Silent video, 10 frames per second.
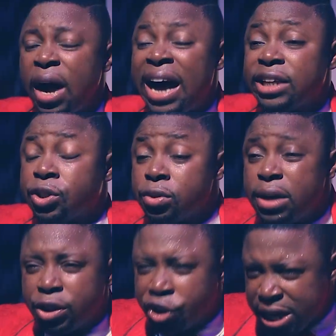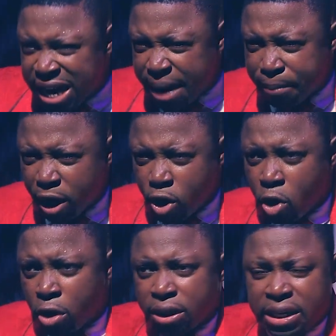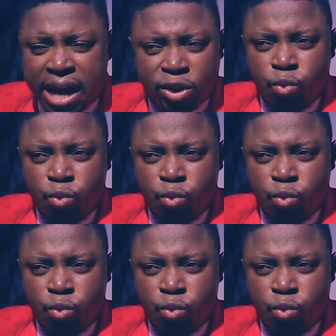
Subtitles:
As soon as she came in contact